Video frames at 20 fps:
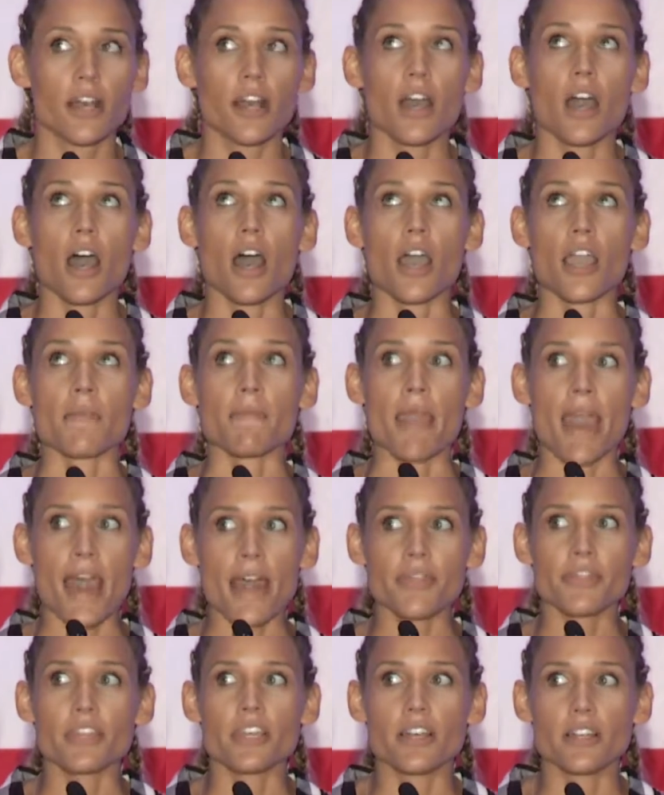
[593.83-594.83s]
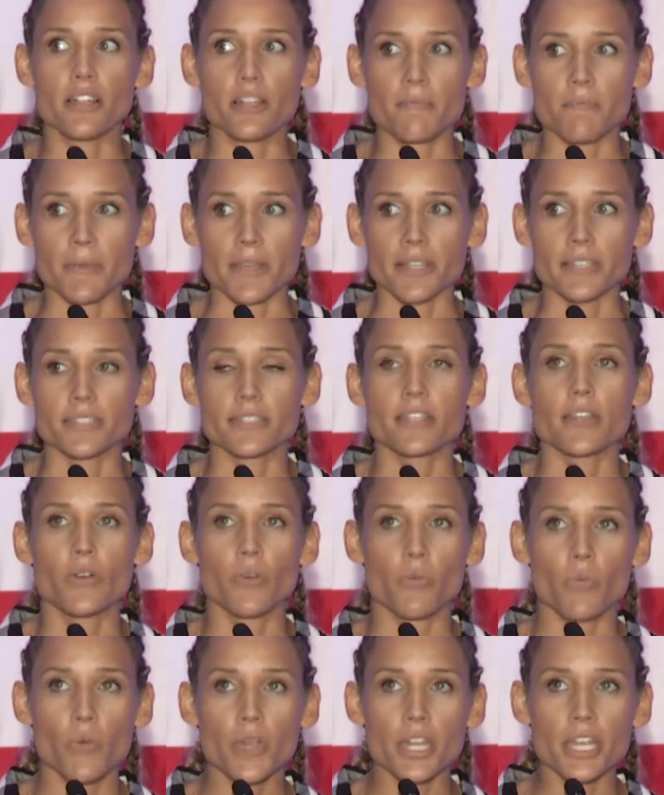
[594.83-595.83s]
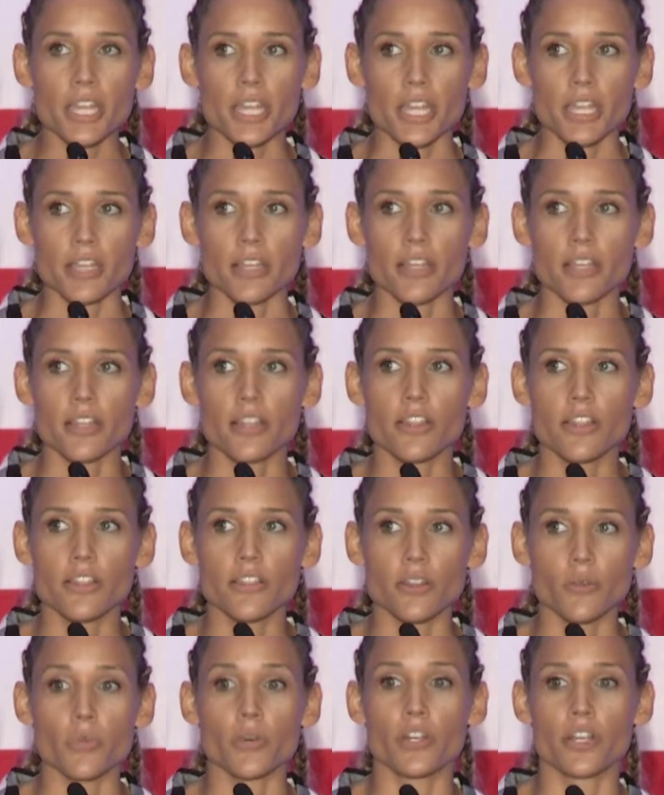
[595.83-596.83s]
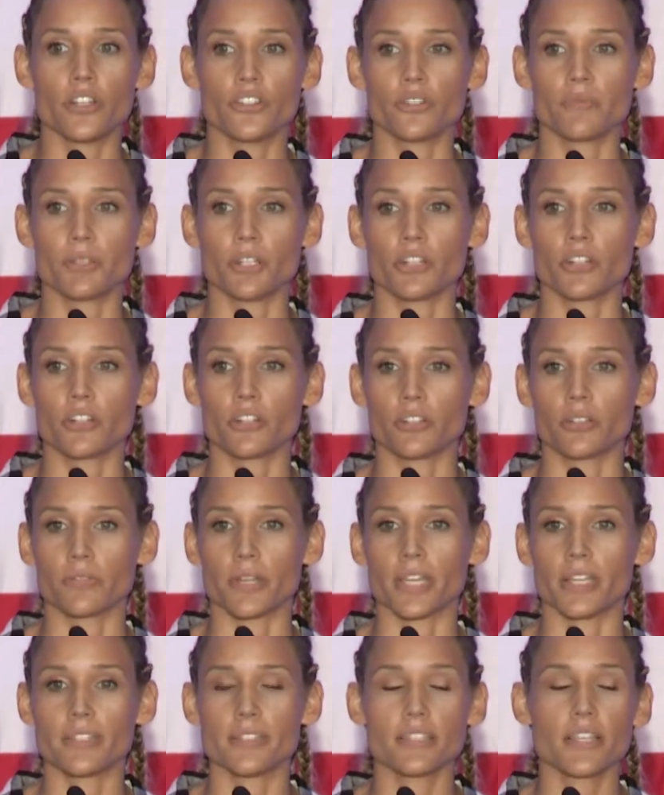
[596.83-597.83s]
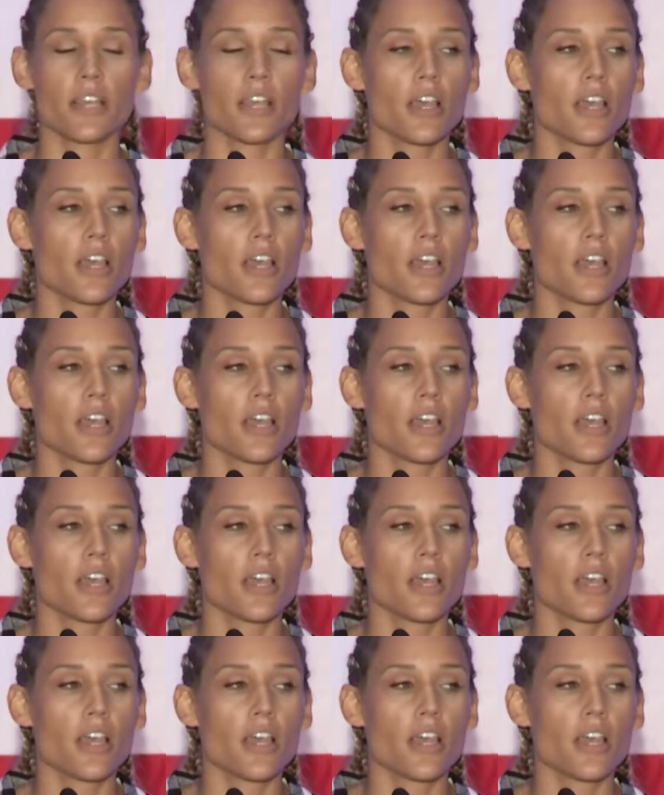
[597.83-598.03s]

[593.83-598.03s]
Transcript: I'm at the Olympics winning the 100-meter hurdle race.